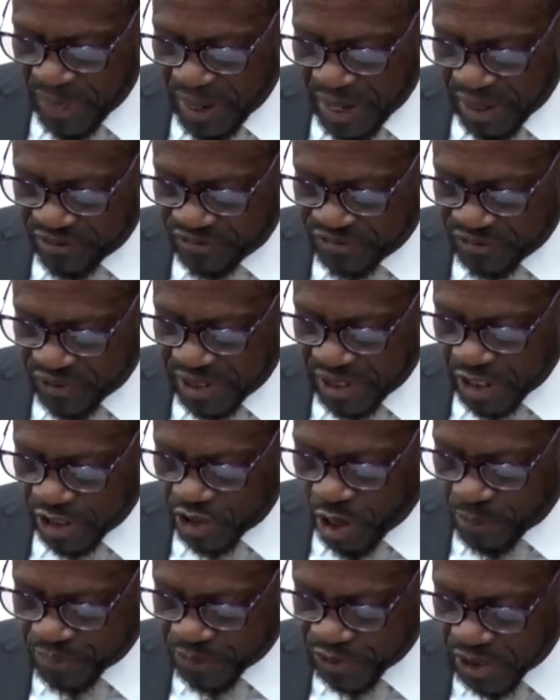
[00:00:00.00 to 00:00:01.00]
and for the
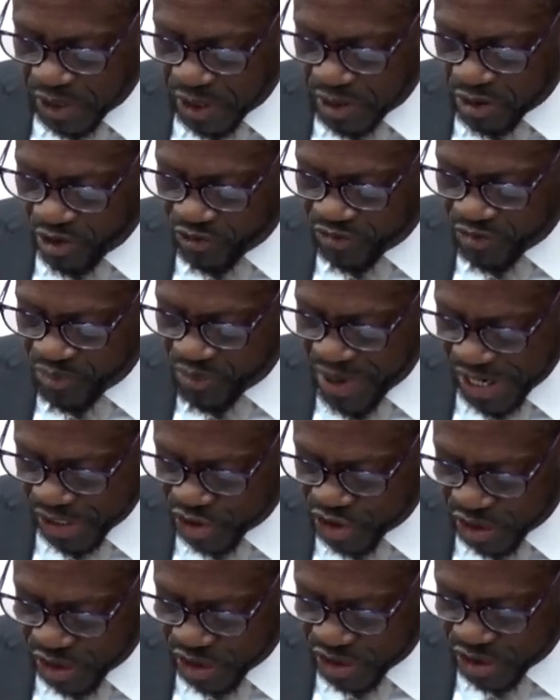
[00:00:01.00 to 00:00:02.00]
adoption of
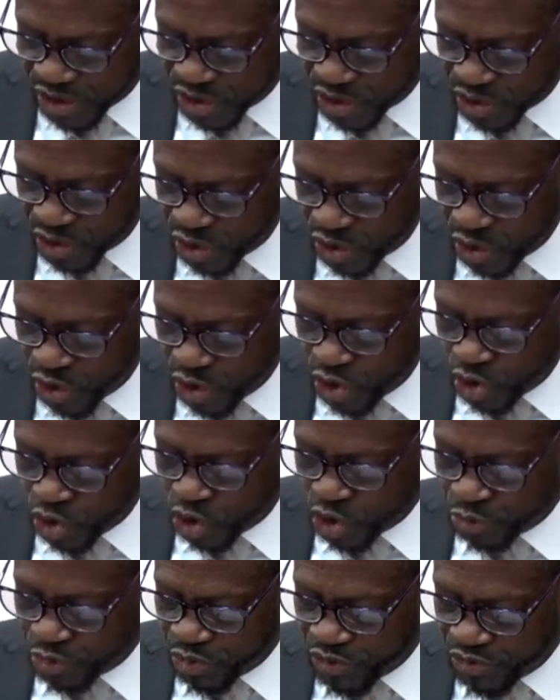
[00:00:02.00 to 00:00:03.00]
measures
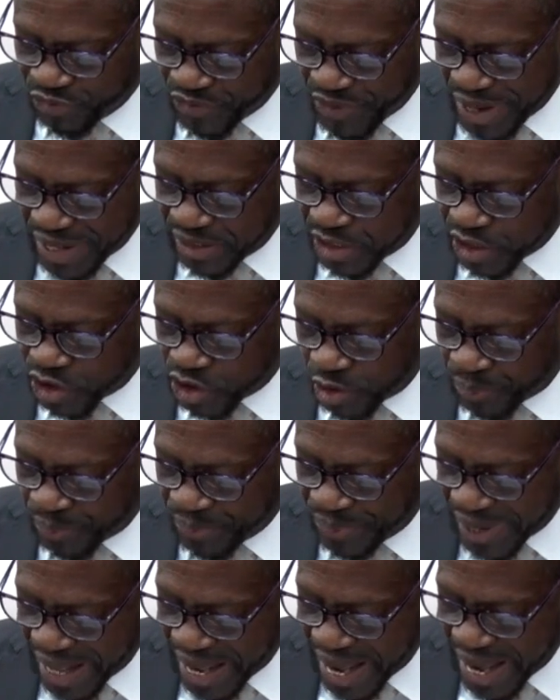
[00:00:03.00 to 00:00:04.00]
to prevent the
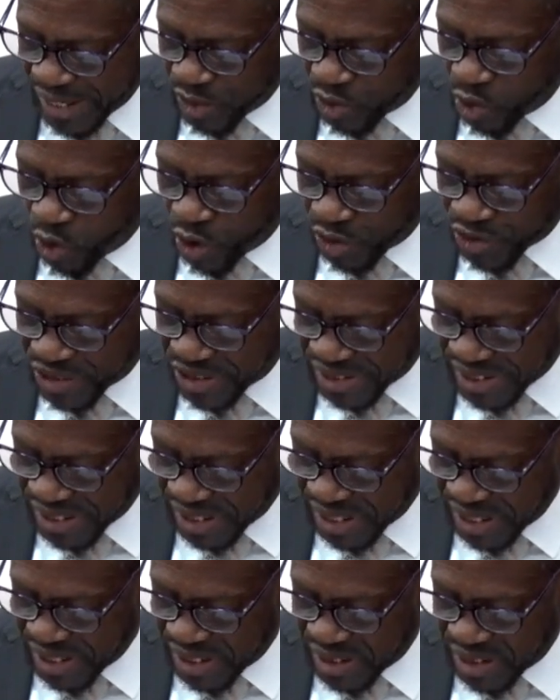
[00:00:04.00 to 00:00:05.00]
supply or
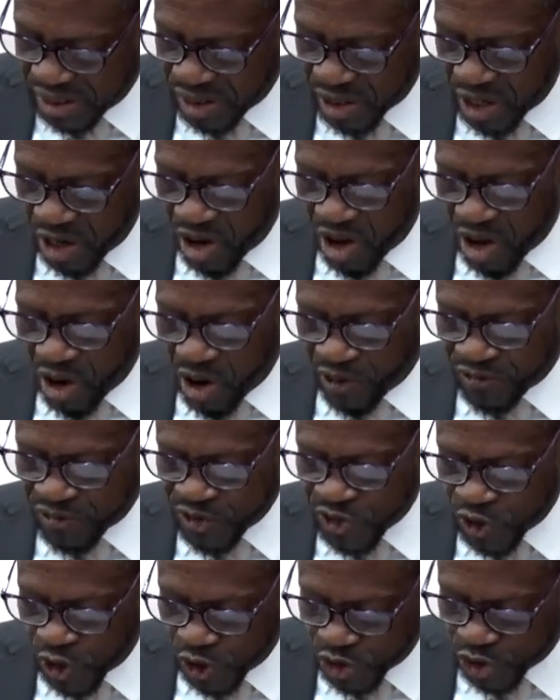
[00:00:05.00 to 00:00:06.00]
sale of
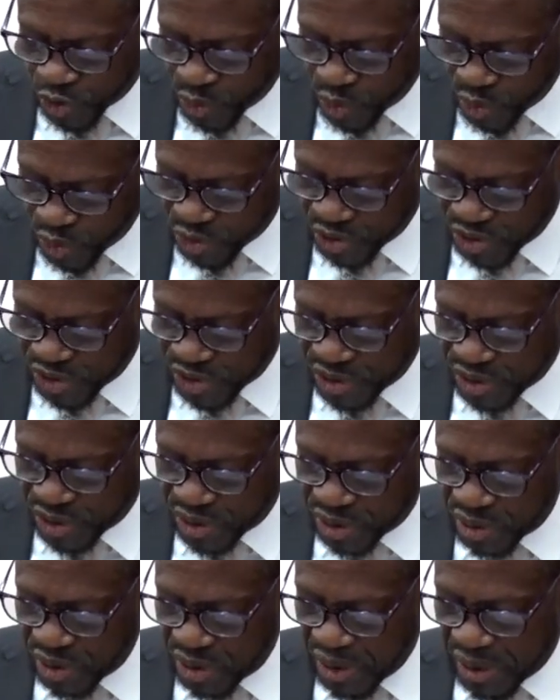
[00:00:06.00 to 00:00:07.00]
such
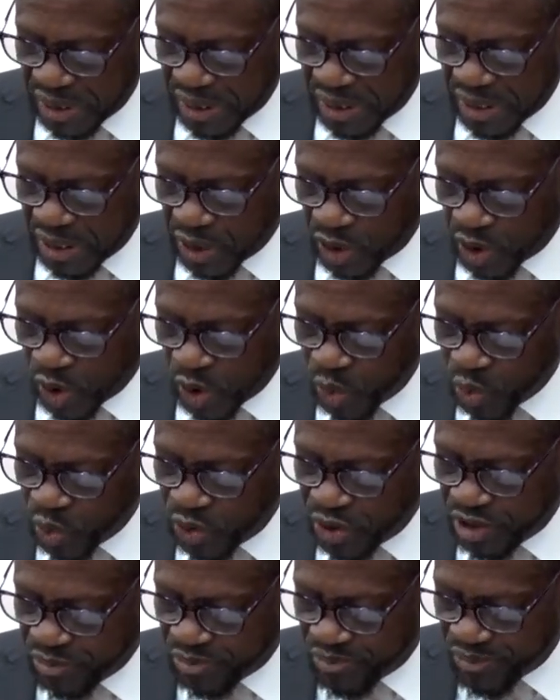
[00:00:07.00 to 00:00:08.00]
goods,
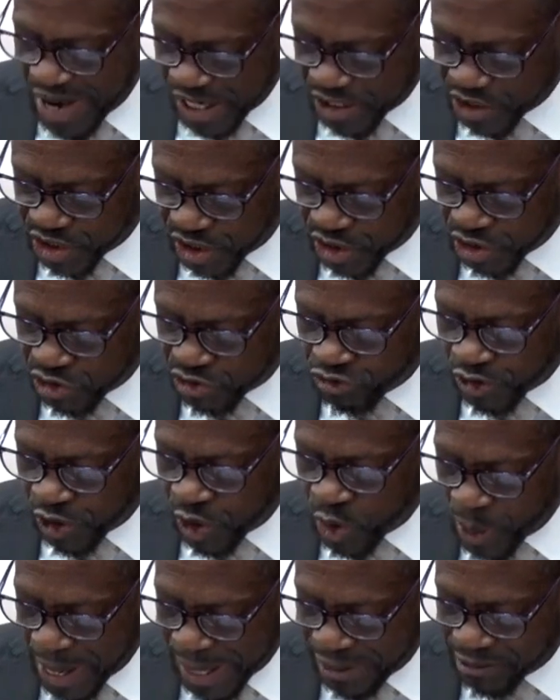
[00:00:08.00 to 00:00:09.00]
including measures
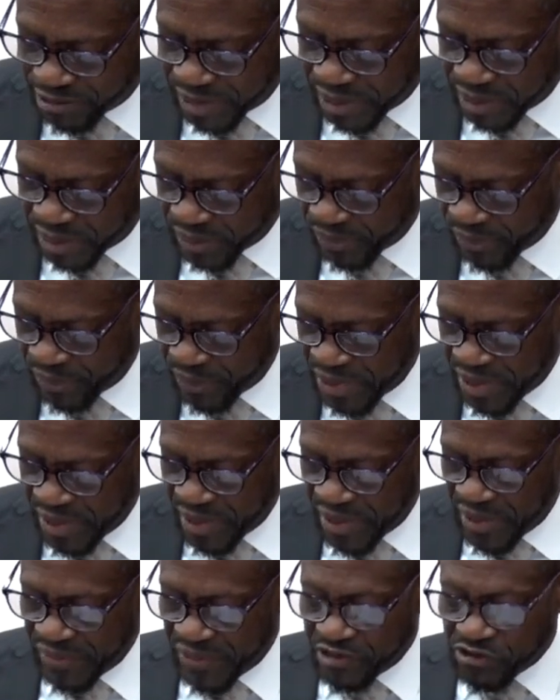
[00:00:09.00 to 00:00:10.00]
requiring
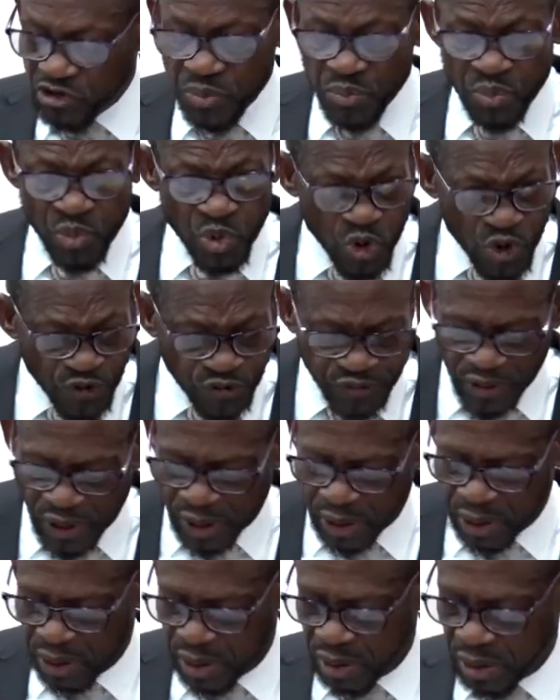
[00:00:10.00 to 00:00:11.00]
the
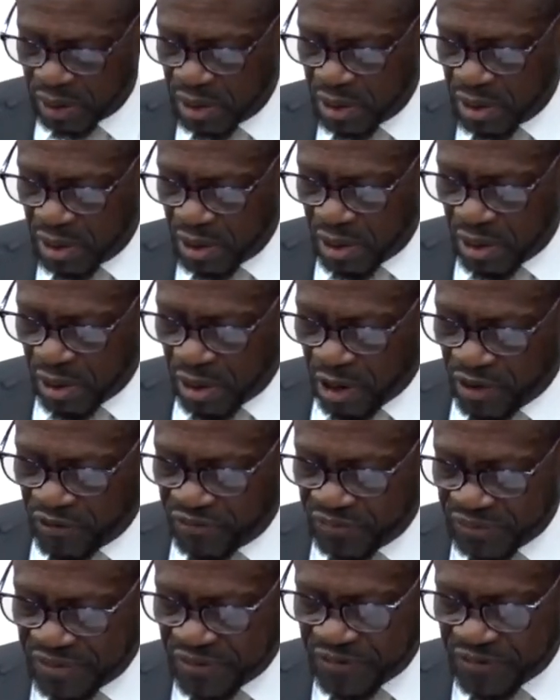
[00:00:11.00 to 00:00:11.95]
removal of